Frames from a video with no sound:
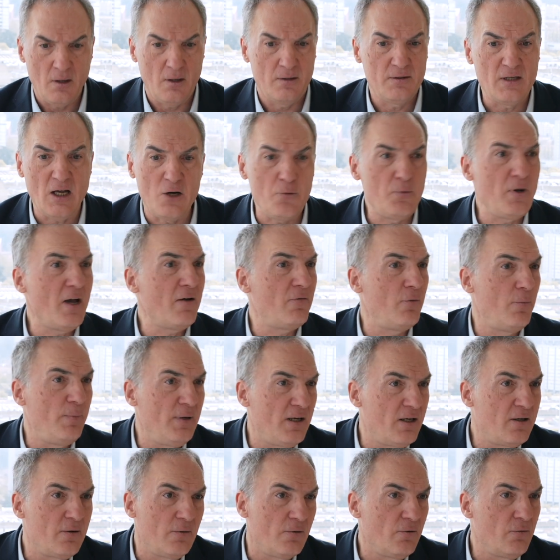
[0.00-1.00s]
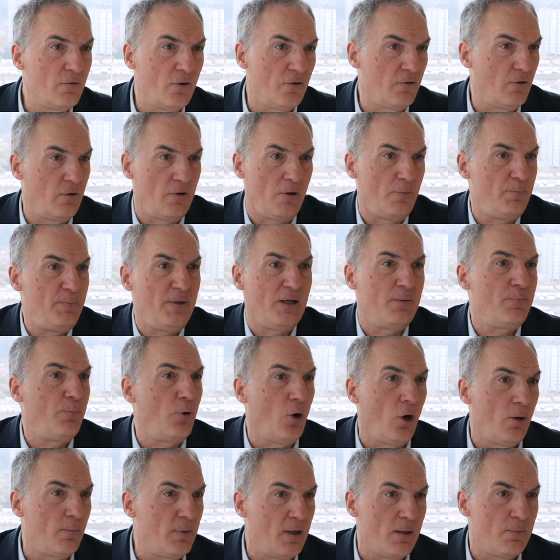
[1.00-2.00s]
Then we have a big
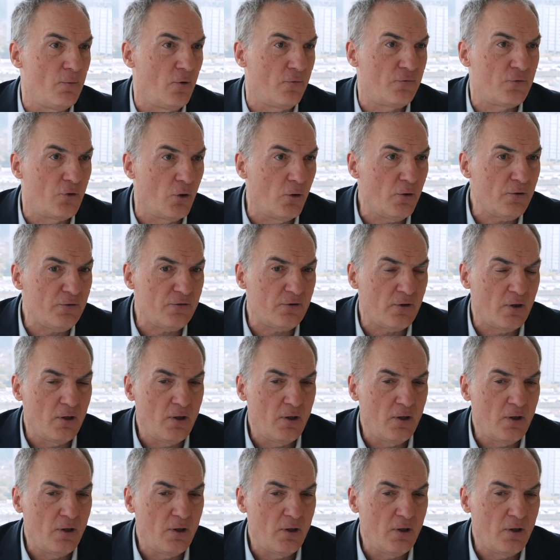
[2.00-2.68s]
problem, of course.